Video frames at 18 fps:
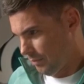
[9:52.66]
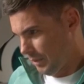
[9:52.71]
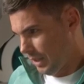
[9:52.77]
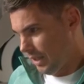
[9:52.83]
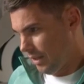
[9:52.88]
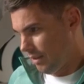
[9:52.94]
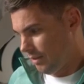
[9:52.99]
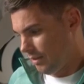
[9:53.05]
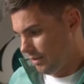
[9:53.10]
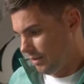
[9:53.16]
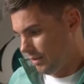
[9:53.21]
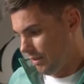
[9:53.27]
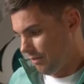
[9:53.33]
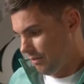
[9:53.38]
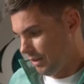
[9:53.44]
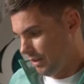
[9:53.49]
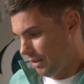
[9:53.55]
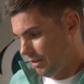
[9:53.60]
Ethan's
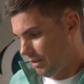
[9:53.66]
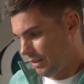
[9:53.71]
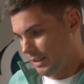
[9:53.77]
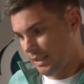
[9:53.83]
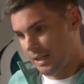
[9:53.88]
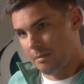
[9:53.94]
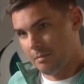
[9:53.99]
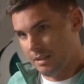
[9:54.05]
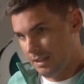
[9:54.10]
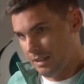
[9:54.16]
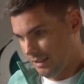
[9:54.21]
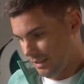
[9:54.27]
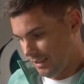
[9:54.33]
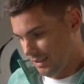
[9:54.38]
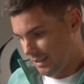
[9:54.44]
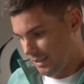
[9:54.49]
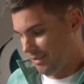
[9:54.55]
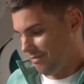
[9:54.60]
definitely got a type then,
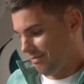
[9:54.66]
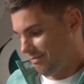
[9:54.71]
hasn't he?